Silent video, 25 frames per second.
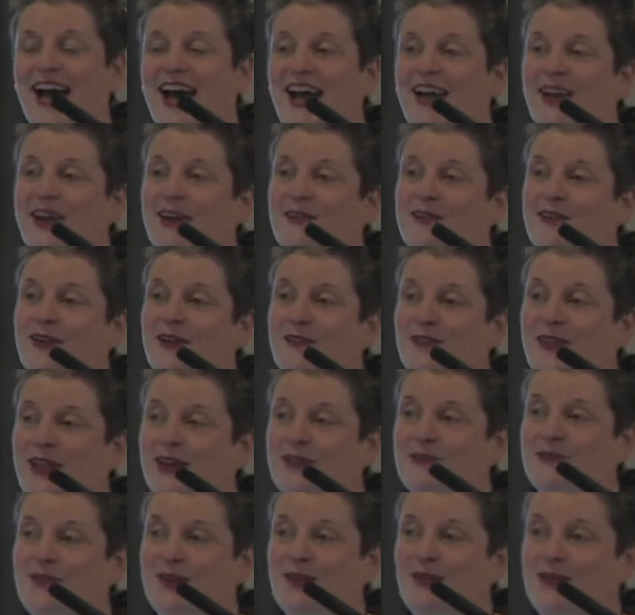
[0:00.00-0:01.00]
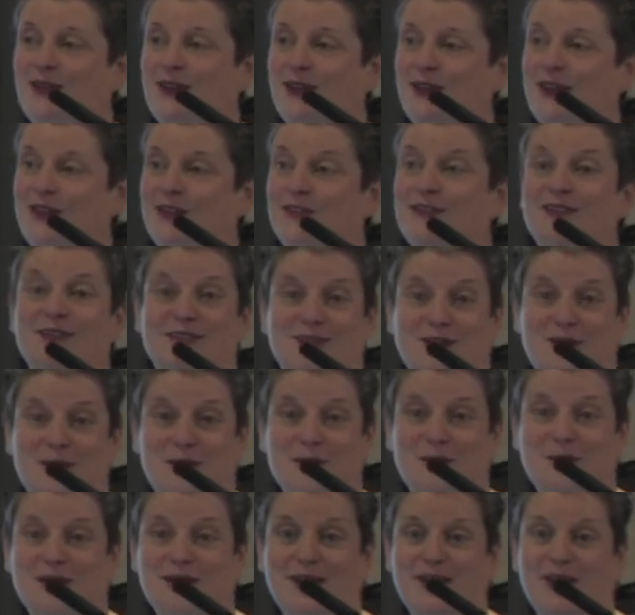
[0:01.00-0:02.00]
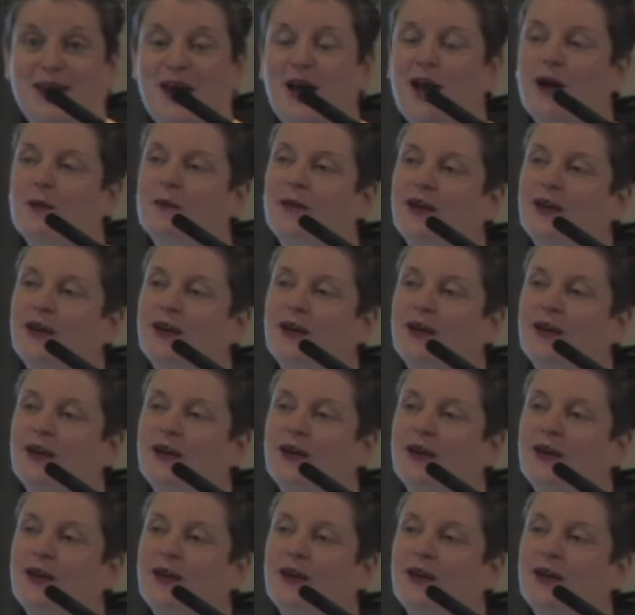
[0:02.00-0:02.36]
And I found that very disturbing,